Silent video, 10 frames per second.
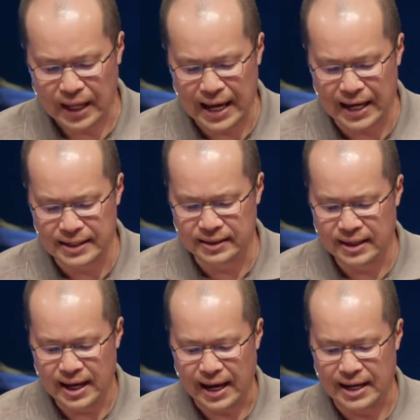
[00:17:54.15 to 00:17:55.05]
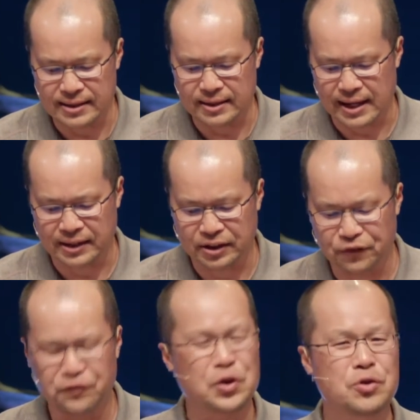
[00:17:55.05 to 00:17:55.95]
and
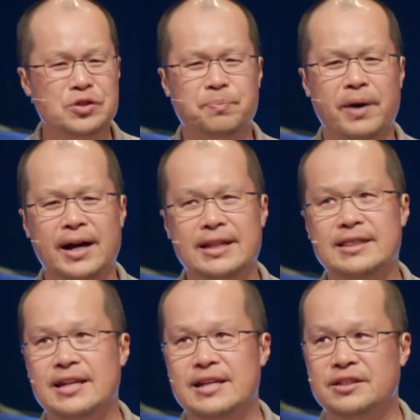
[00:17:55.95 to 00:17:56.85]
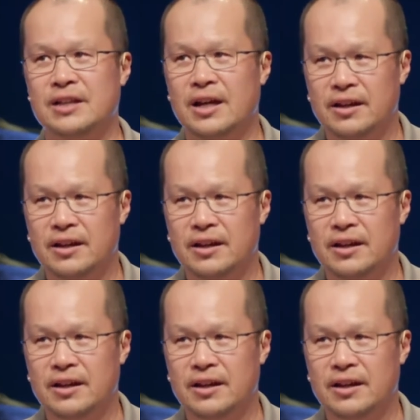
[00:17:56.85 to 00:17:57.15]
confused by these